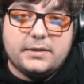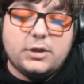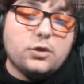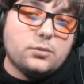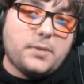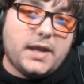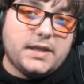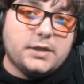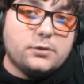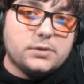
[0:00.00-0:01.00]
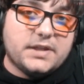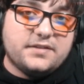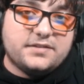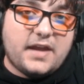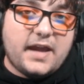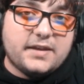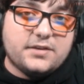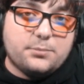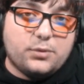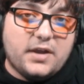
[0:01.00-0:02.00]
Hello, my equally sad
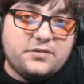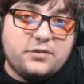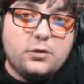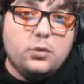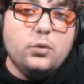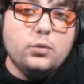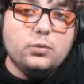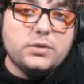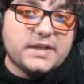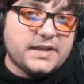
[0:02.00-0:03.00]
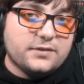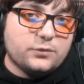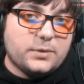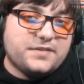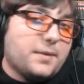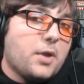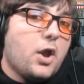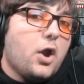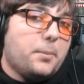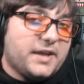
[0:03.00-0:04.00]
and depressed hooligans. What is up?
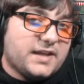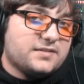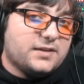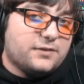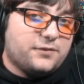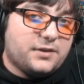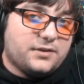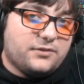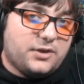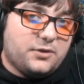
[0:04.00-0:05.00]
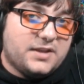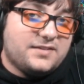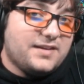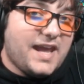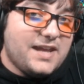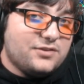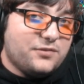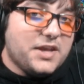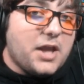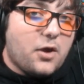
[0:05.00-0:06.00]
Omegadix here for another video, and in today's
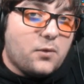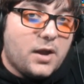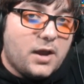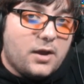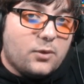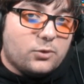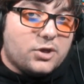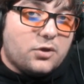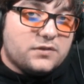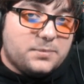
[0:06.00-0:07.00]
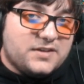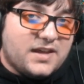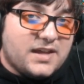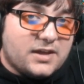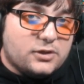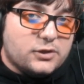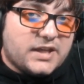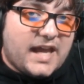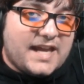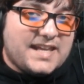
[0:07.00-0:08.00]
video, we're going to be taking a
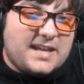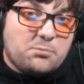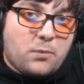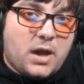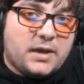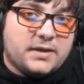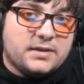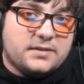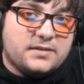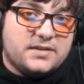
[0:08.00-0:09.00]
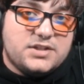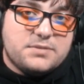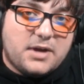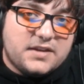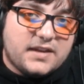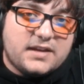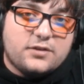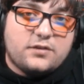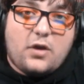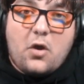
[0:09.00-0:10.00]
look at Impmon, the Digimon that
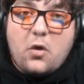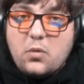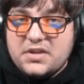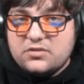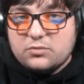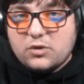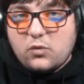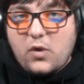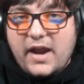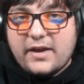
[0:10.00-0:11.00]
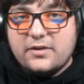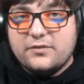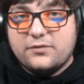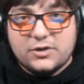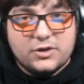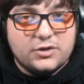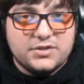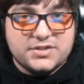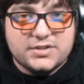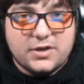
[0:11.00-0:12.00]
is always required for a
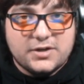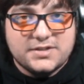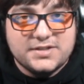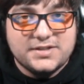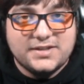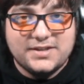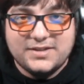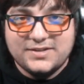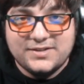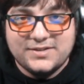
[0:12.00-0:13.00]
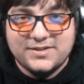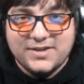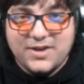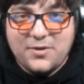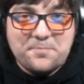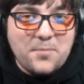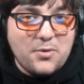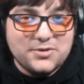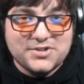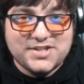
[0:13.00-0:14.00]
good start. The
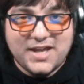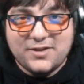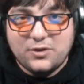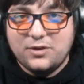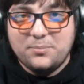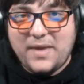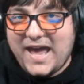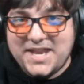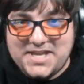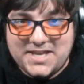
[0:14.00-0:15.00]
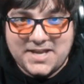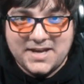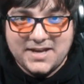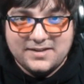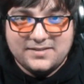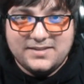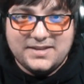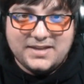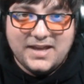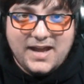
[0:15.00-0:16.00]
motorcycle baddie.
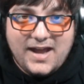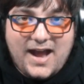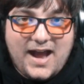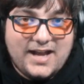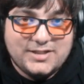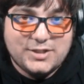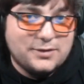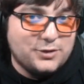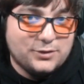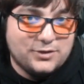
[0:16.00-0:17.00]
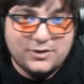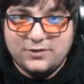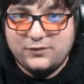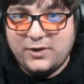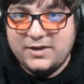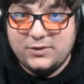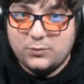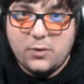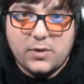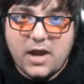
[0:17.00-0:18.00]
The I took your girlfriend
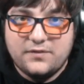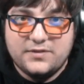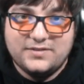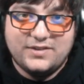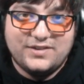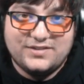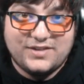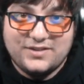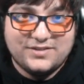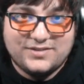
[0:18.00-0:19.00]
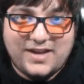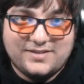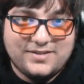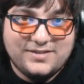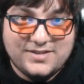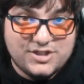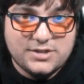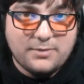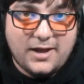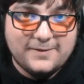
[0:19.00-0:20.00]
and rode off into the sunset
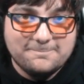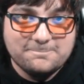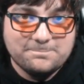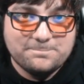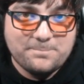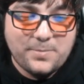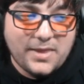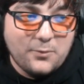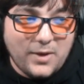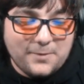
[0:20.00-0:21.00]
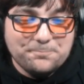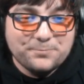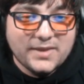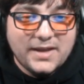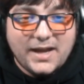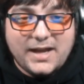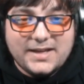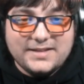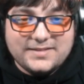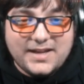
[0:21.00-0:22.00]
Digimon. Well,
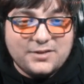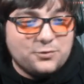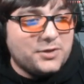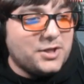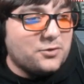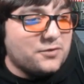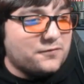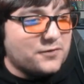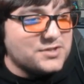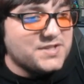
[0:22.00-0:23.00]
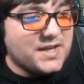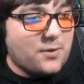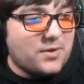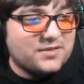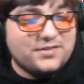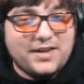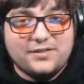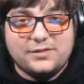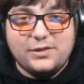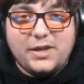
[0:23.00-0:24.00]
in today's video, the first thing I want to say
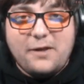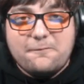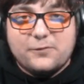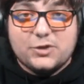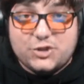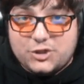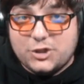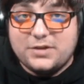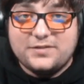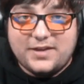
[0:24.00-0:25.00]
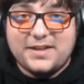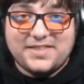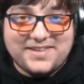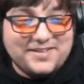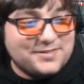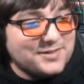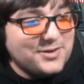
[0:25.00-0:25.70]
is look out for jerks like this